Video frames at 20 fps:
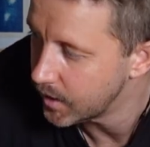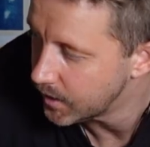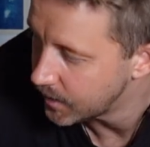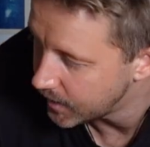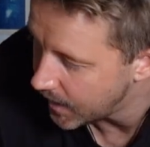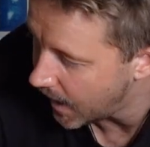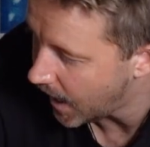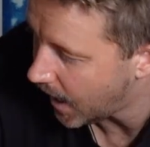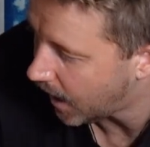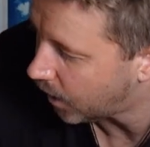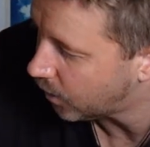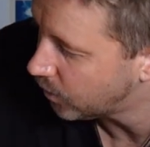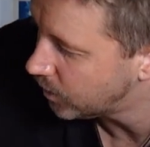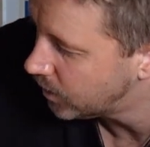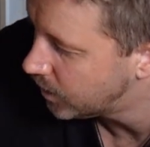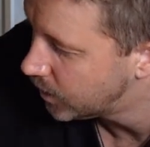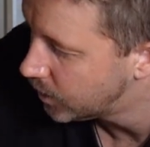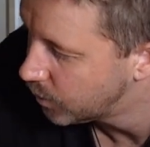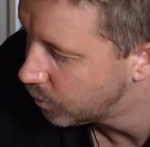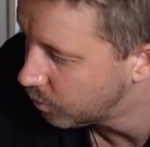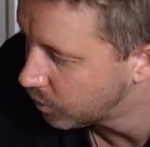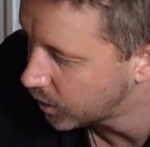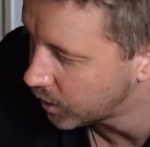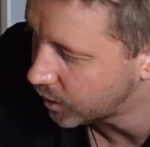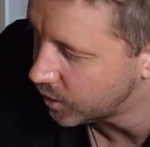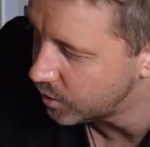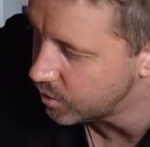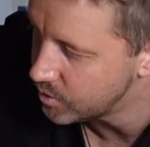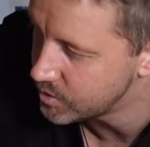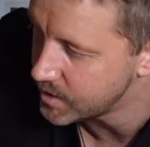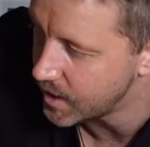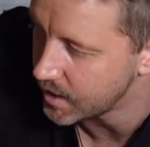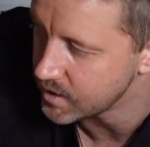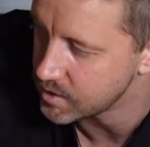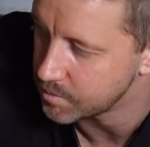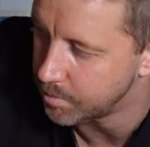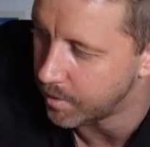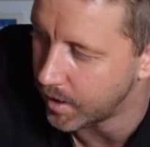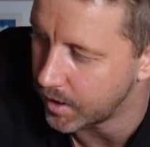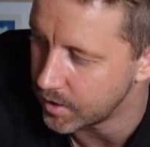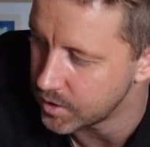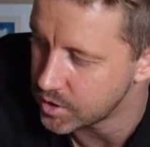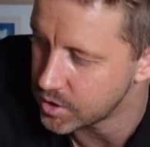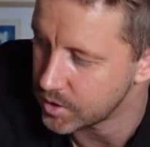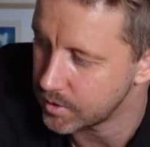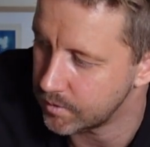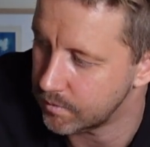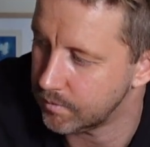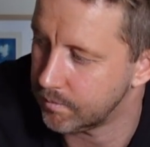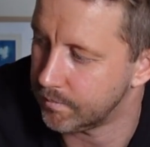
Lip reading: Now we're going to use our sponge.